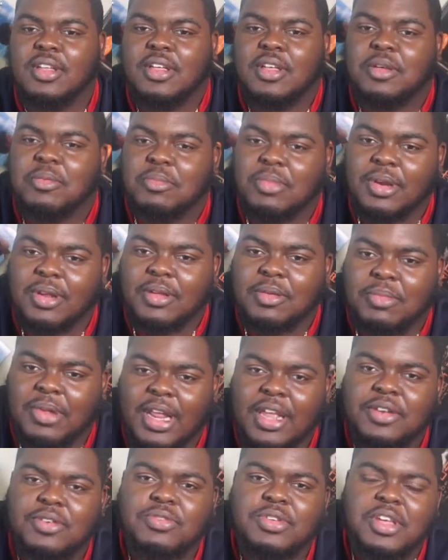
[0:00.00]
But
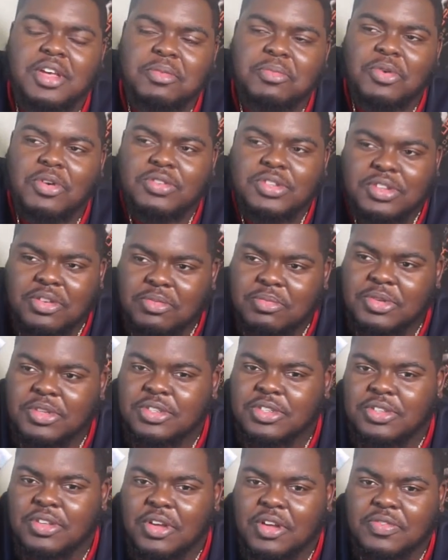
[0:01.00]
I knew Young Boy was gonna be a
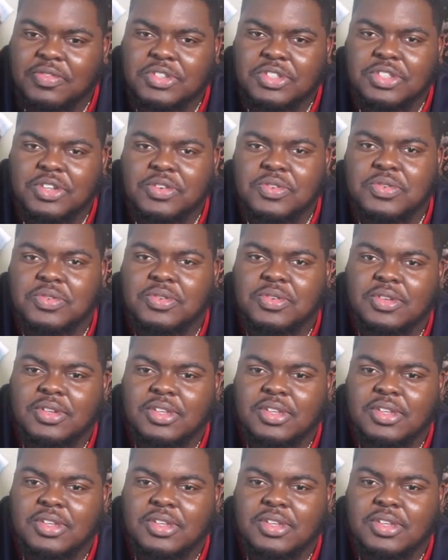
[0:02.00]
star for sure.